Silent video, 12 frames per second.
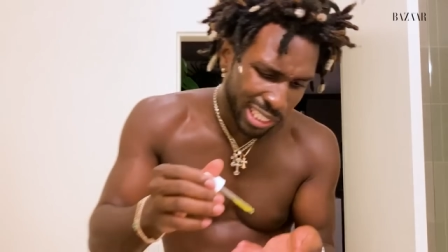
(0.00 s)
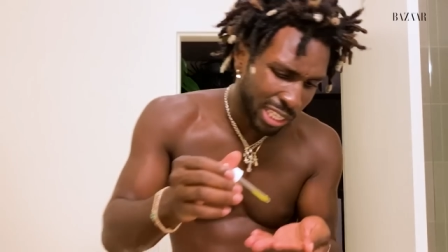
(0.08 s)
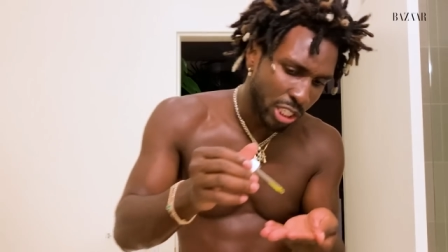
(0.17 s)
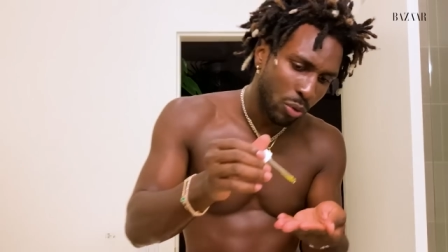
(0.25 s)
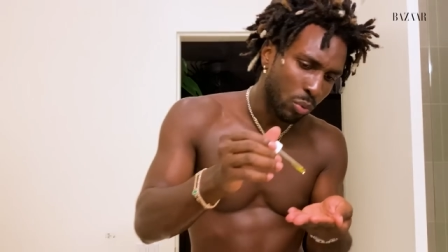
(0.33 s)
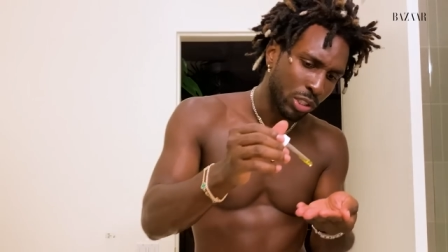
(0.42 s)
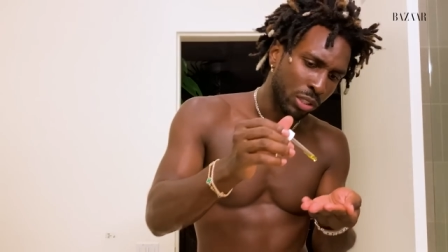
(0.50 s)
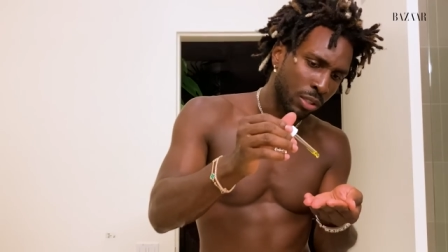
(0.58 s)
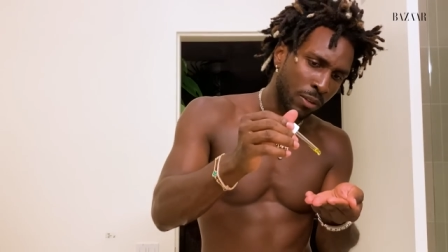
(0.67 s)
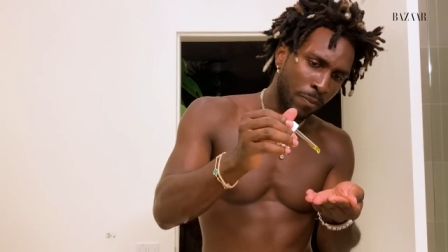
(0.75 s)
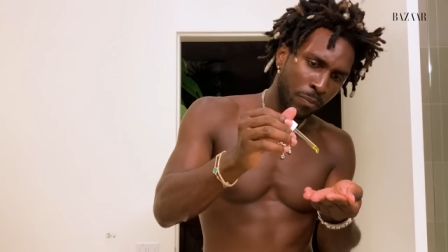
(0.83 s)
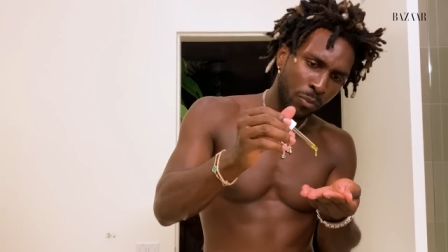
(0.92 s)
tell you what
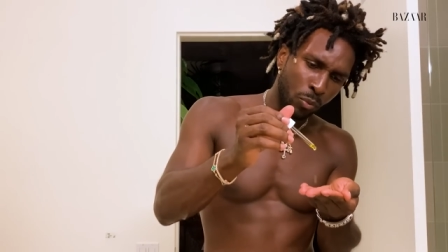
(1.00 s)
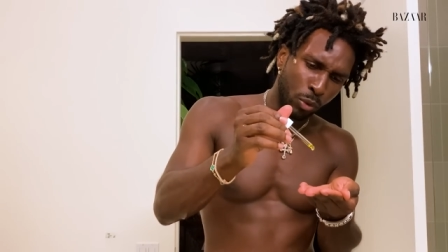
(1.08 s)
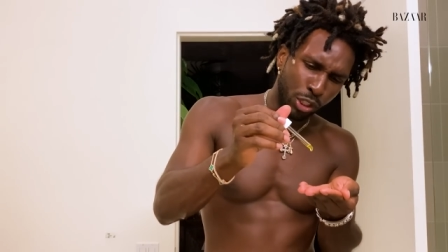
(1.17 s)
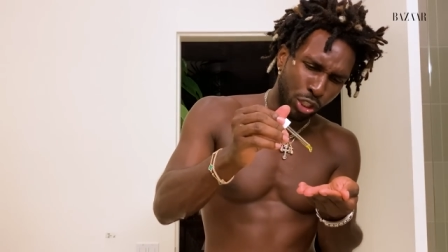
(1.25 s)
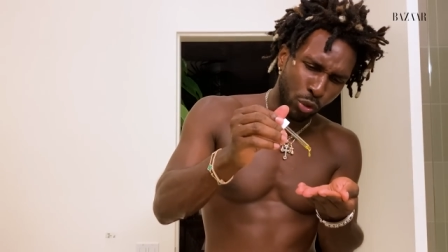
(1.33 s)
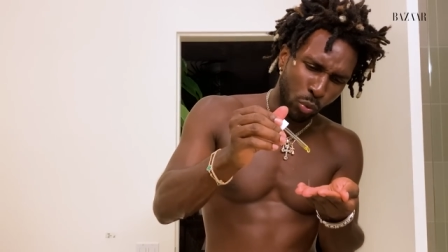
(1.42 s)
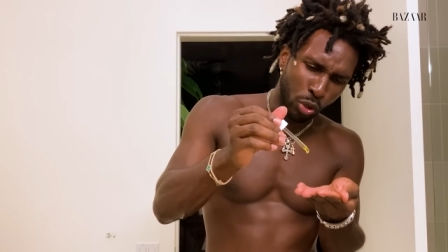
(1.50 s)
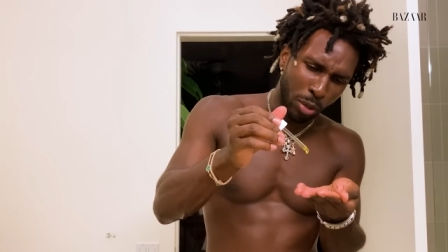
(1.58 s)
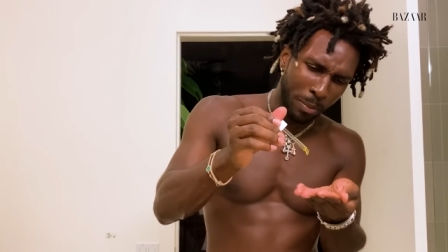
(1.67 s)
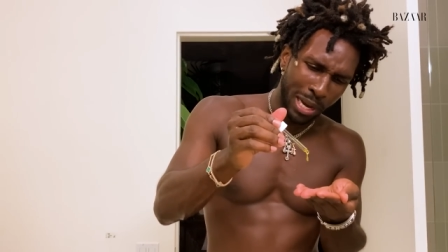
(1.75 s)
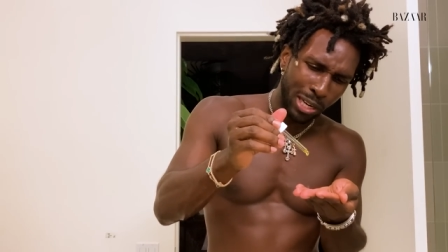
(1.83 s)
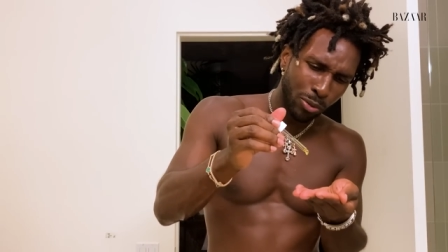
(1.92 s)
what to do on the
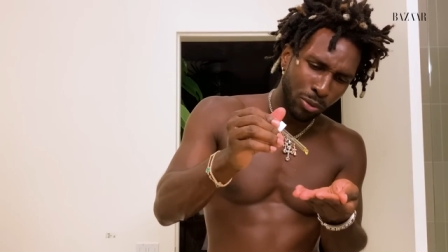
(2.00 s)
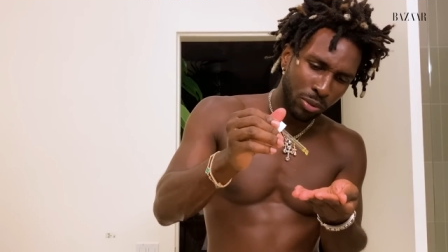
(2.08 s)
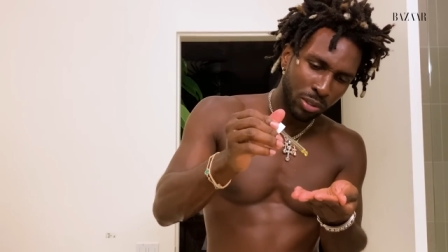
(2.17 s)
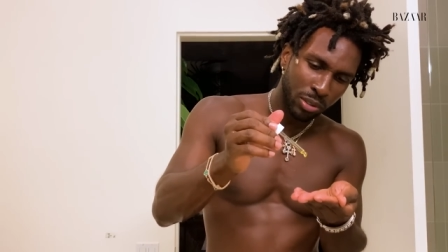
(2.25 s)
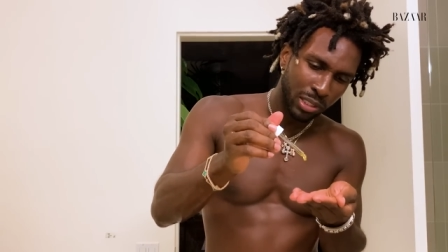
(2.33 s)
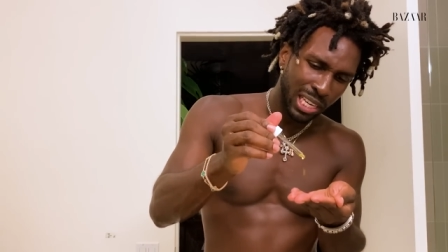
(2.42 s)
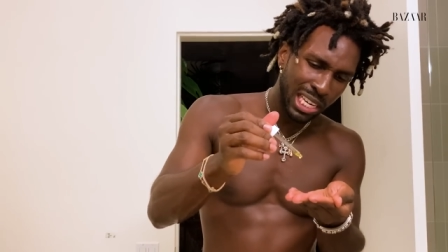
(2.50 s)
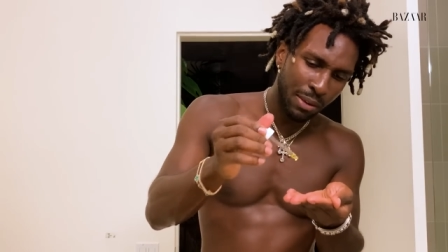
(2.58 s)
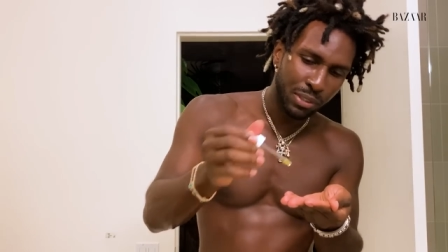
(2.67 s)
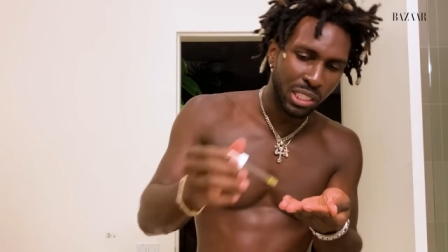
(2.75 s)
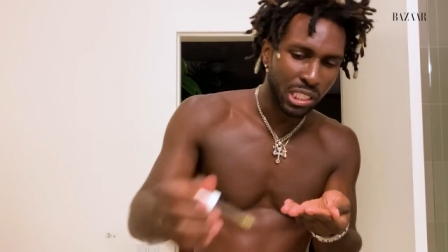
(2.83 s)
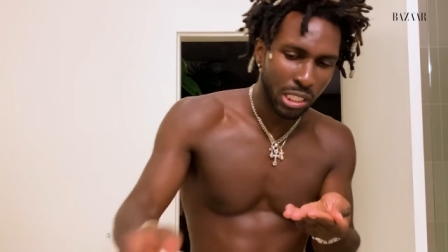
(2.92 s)
bottle. They
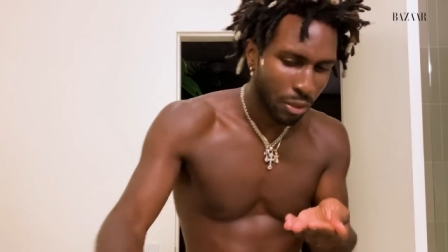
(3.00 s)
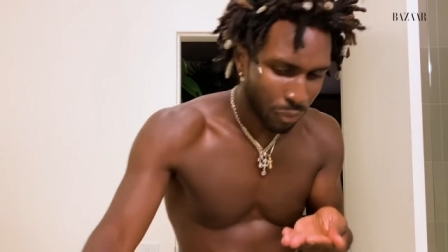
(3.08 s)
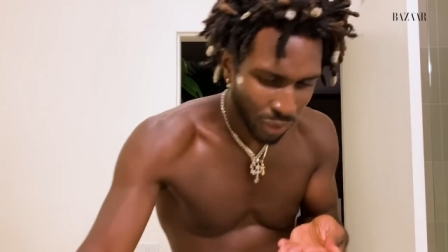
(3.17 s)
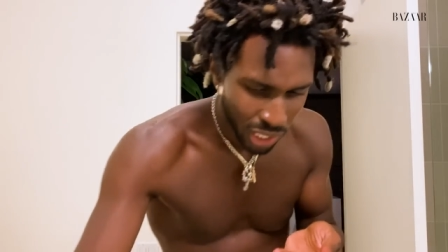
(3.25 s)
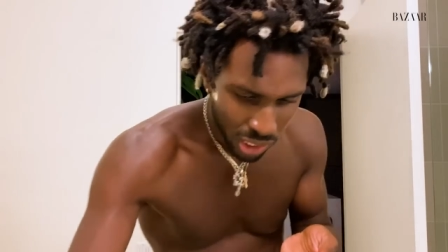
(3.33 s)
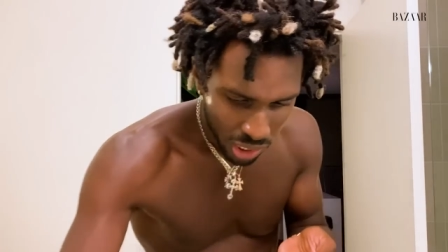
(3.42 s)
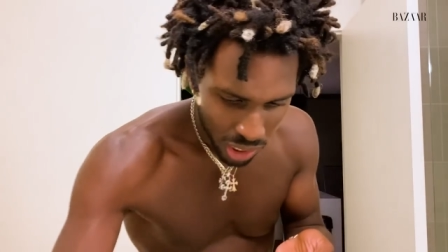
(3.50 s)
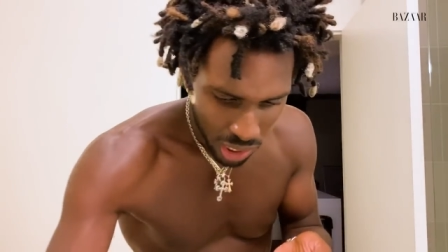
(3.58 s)
never seen your face.